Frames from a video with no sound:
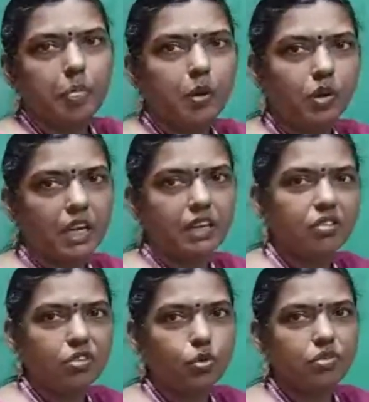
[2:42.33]
Okay, it
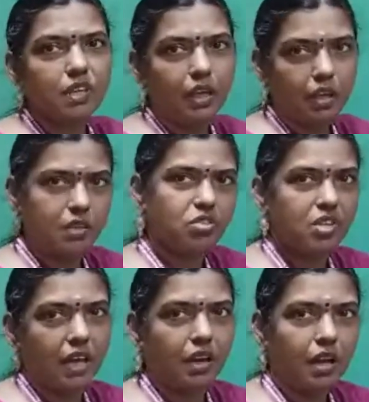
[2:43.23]
is using the
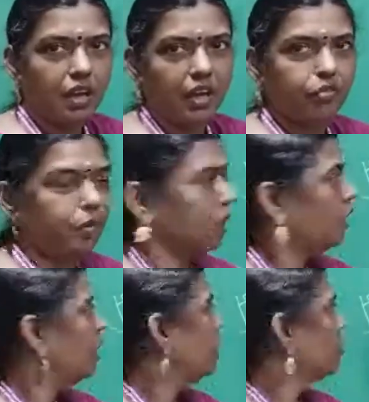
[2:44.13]
channel F1.
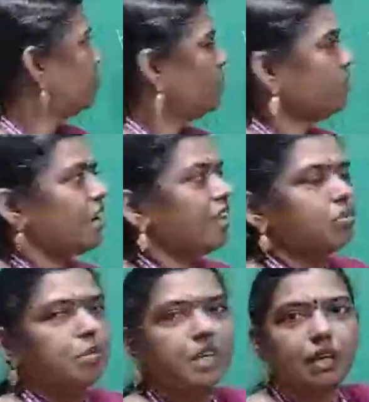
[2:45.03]
So between
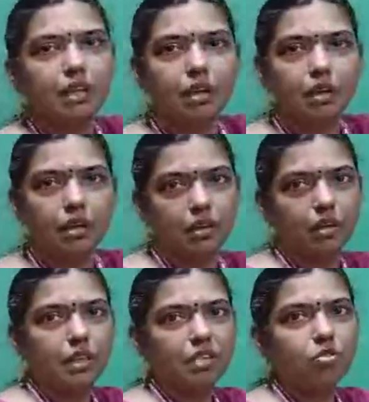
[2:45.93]

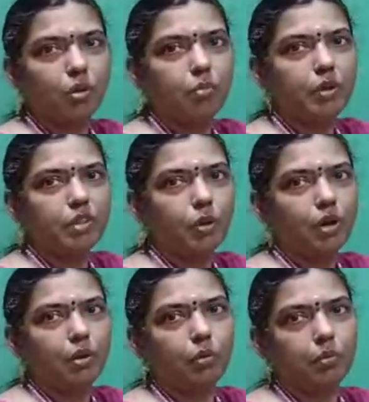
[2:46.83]
transmitter, this will be the
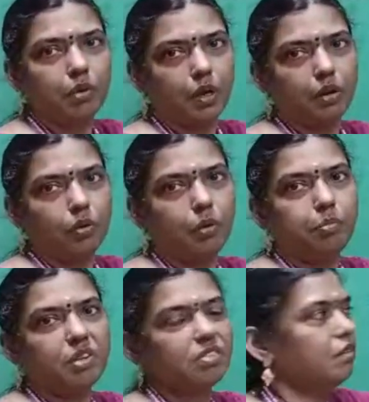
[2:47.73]
one
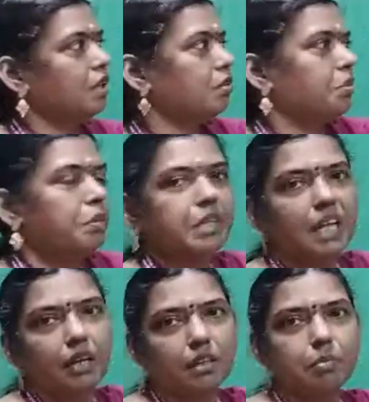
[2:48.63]
person, this may be the
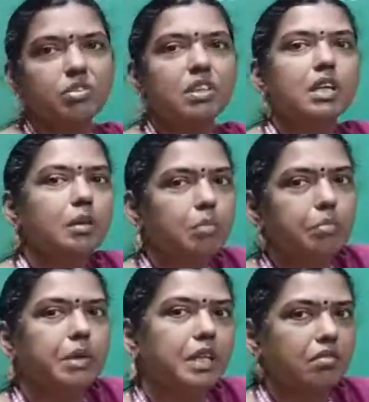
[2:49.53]
another person, he may
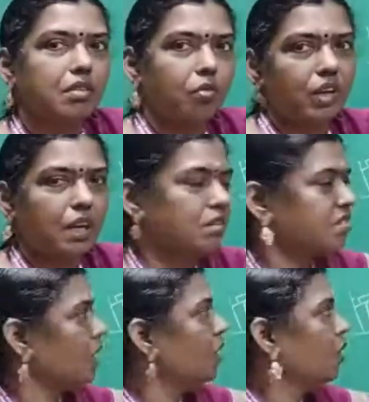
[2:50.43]
be somewhere else.
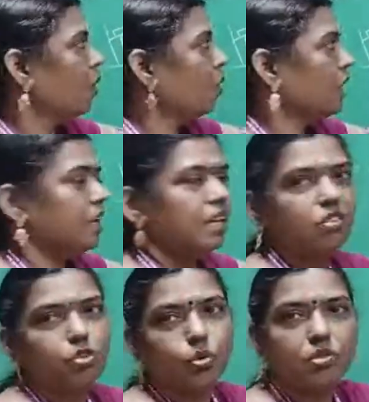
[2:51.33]
Okay, he
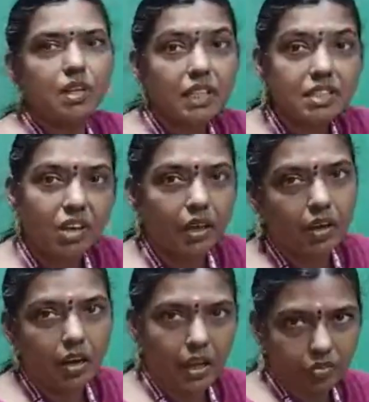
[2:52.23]
is using the
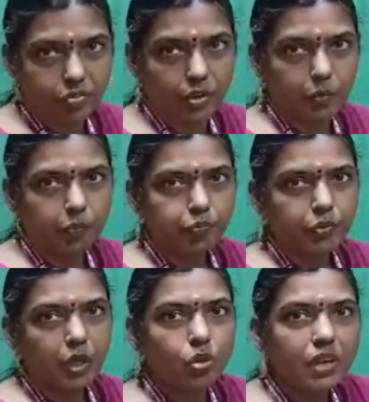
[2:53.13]
channel F1.
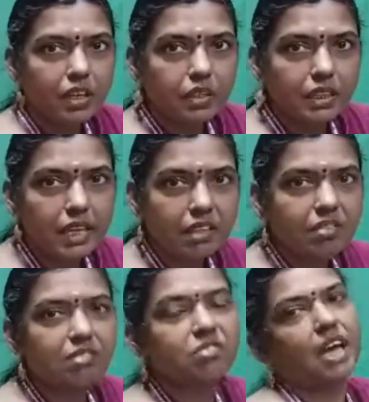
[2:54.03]
So
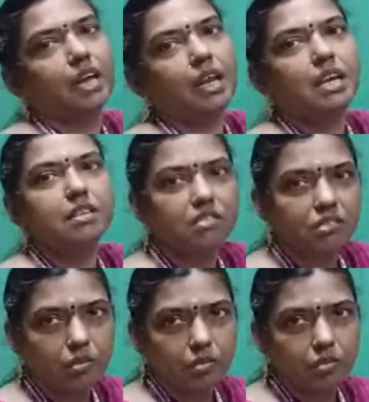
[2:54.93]
this channel is